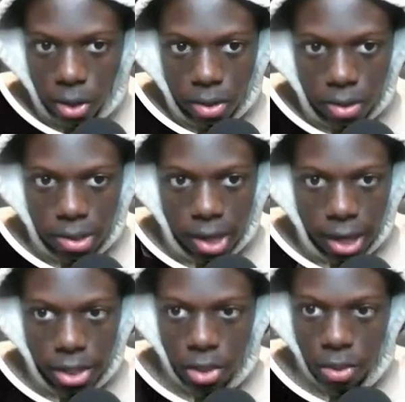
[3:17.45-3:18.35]
these are
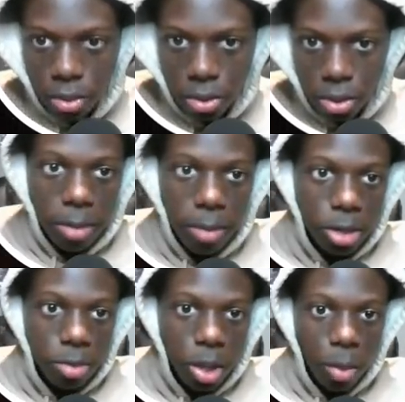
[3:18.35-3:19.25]
statues. Maybe
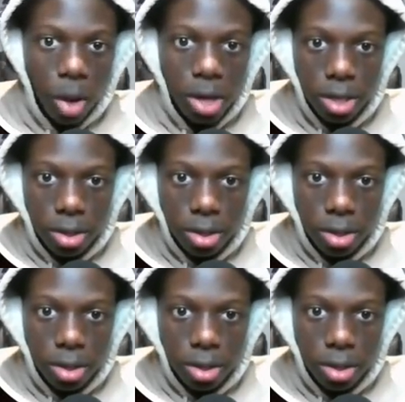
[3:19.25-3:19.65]
that's what they want us to